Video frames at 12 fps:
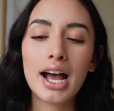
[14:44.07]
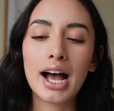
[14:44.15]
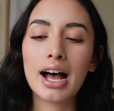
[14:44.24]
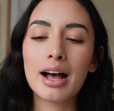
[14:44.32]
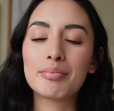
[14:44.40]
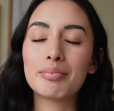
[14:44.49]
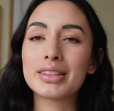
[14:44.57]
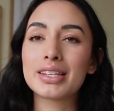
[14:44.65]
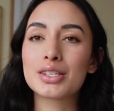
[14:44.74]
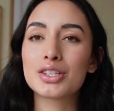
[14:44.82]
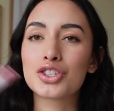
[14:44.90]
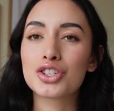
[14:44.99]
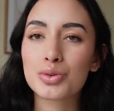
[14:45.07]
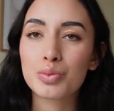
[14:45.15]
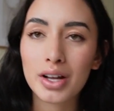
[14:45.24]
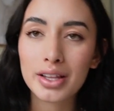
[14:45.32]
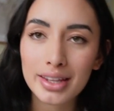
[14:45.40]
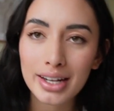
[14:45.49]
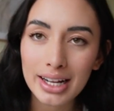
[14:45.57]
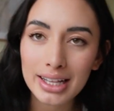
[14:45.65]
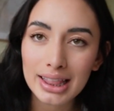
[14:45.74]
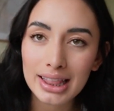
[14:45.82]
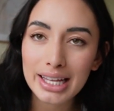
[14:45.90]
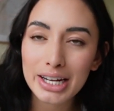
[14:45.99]
but this is just one that I
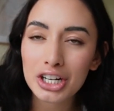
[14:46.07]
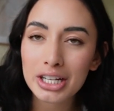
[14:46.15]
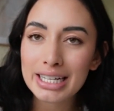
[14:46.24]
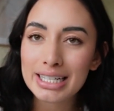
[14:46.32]
literally